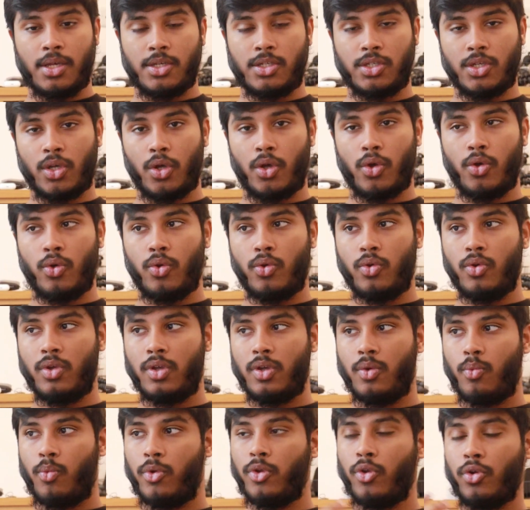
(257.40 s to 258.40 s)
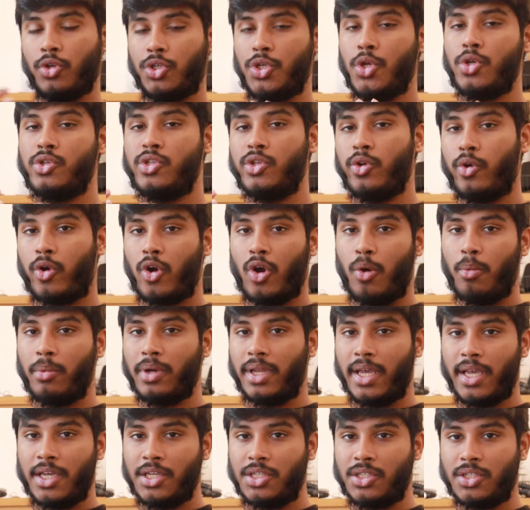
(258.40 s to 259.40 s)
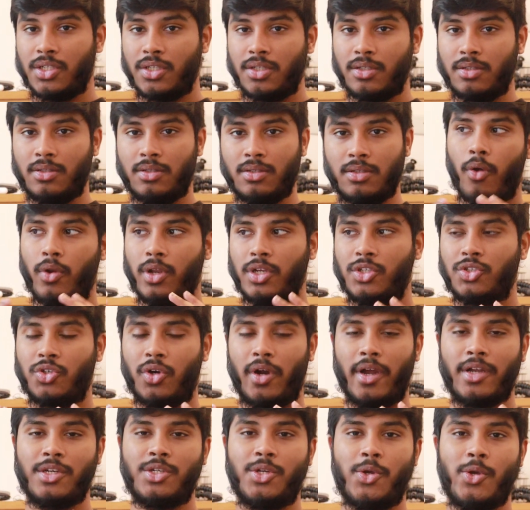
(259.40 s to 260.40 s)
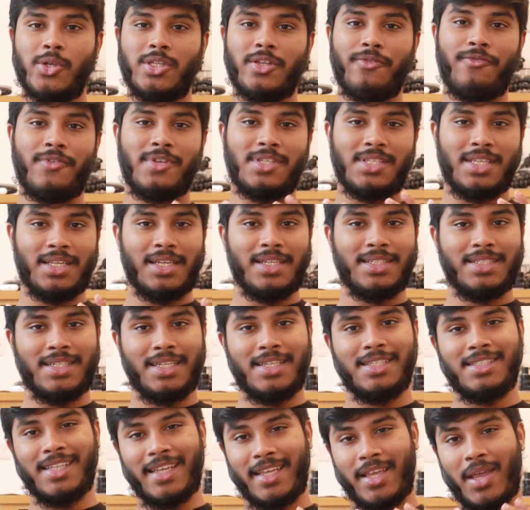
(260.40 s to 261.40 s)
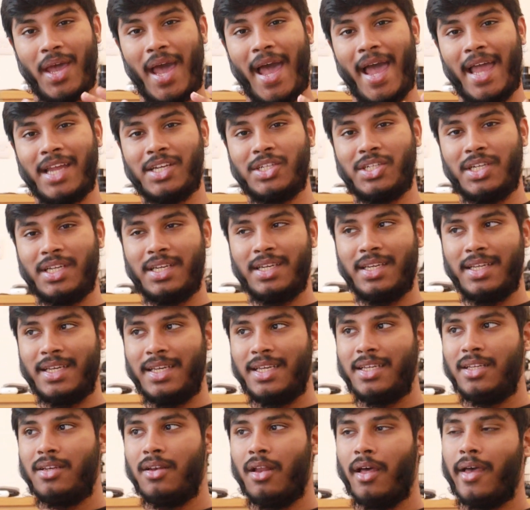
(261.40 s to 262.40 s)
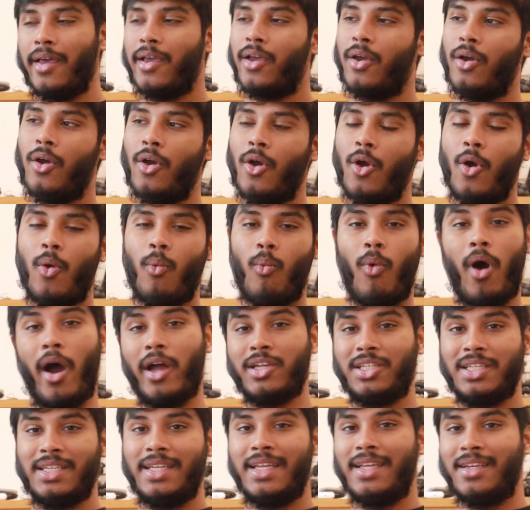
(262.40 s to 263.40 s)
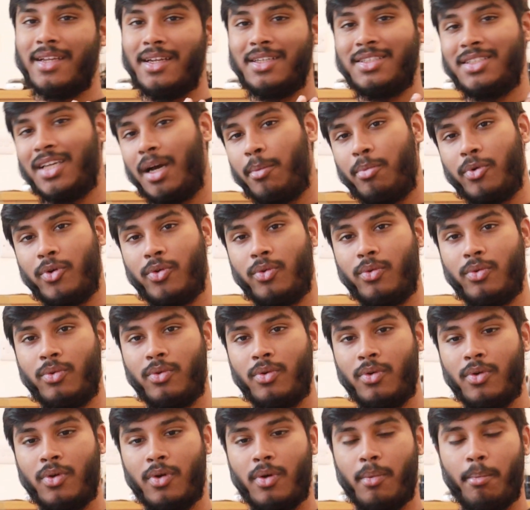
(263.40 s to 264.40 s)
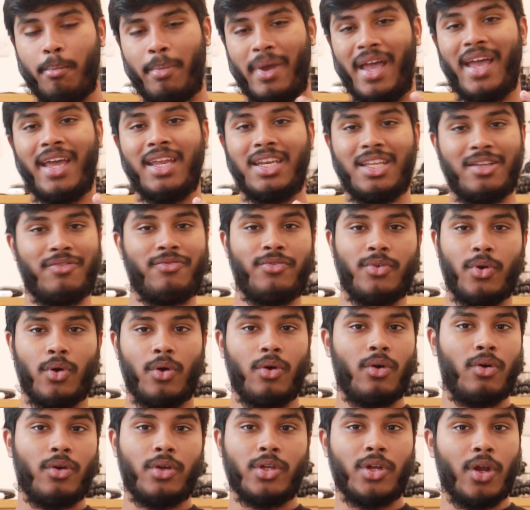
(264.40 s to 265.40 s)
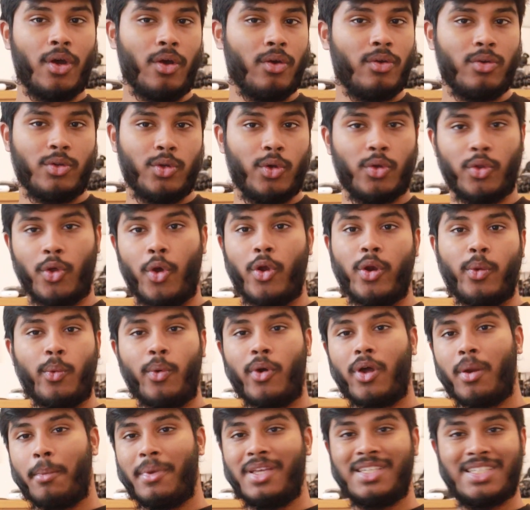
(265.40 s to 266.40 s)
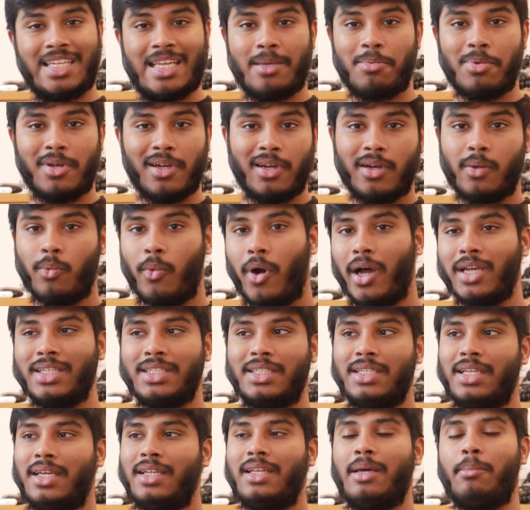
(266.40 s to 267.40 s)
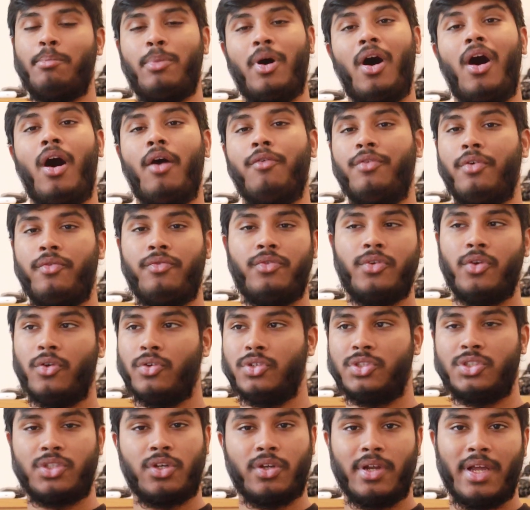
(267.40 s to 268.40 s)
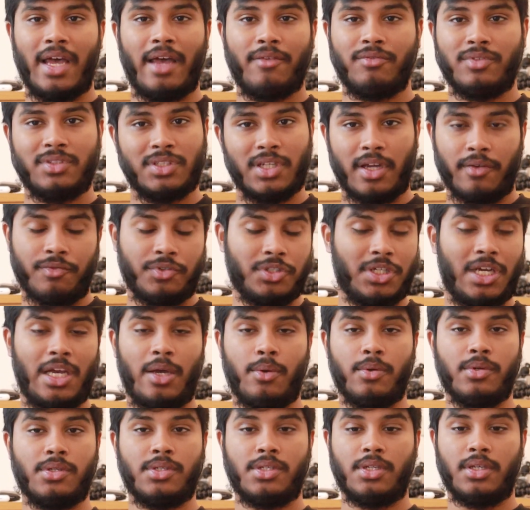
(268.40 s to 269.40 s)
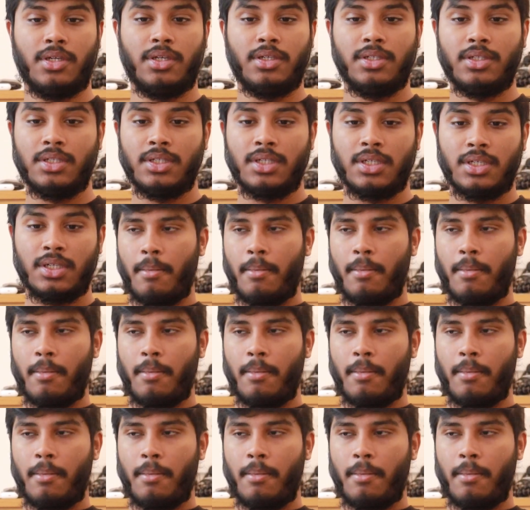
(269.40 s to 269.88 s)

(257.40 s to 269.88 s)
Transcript: So when you're choosing your accommodation, only try and choose the facilities that you actually need. Like, why do you need a double bed if you're, you know, you're the only one gonna be sleeping in it? Why do you need a bath if you're just gonna have to have showers, you know?